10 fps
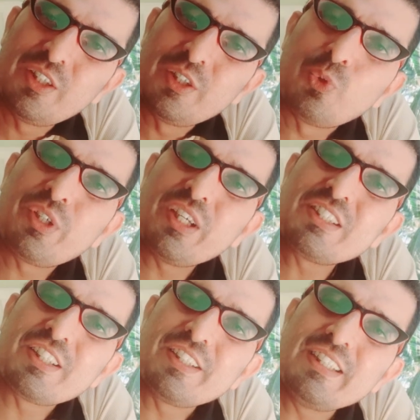You can
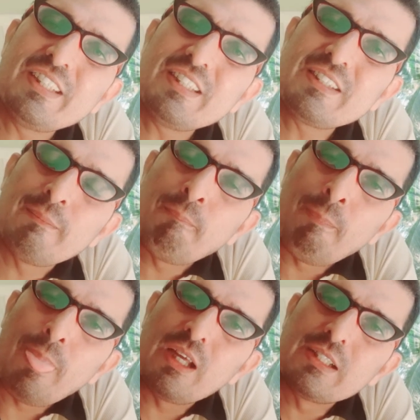create
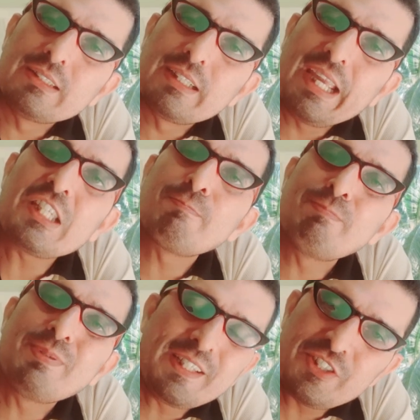
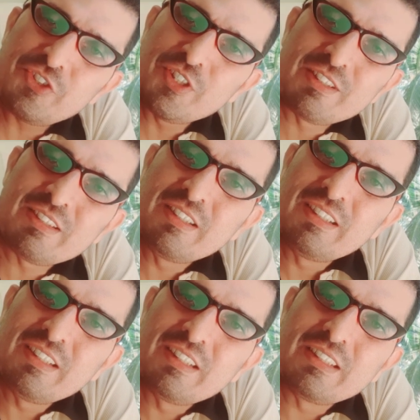aspiration
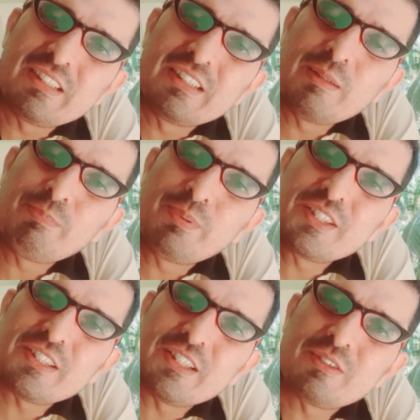in a
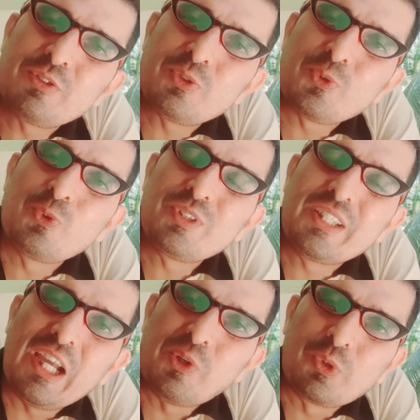person through
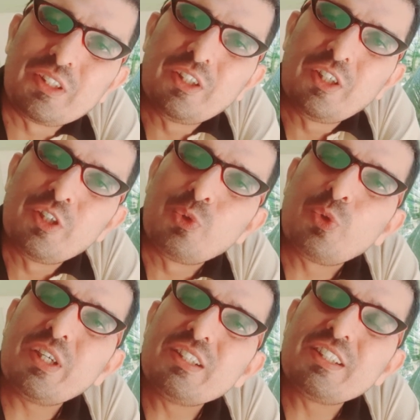dialogue. You
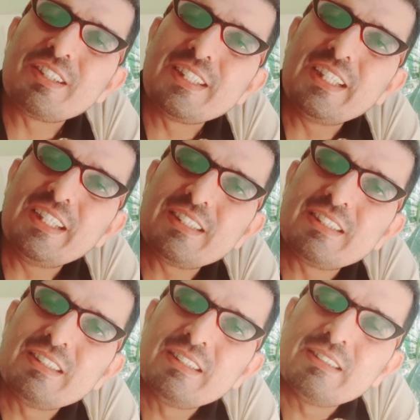can create
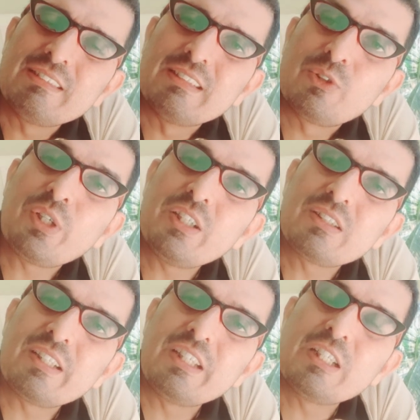
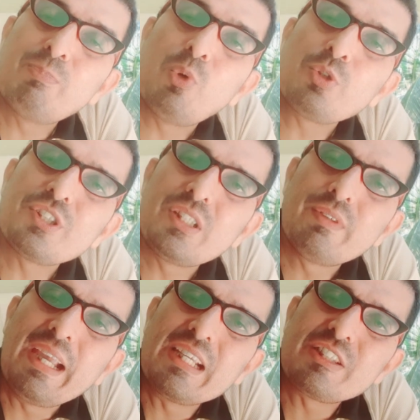positive
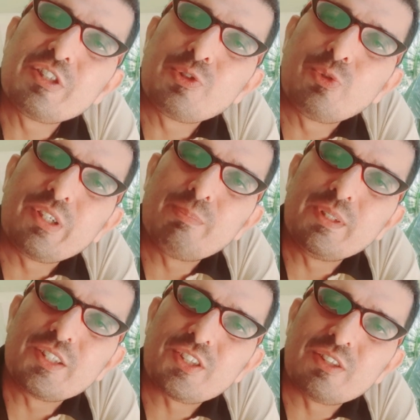attitude in a
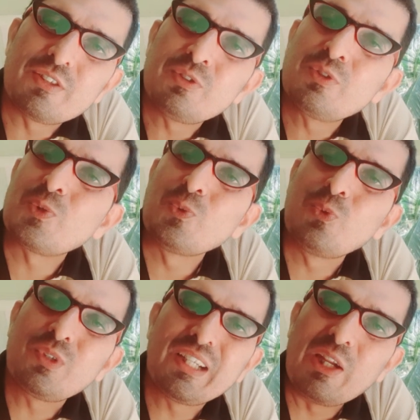person through
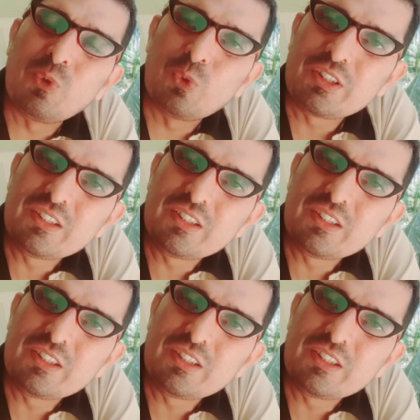dialogue.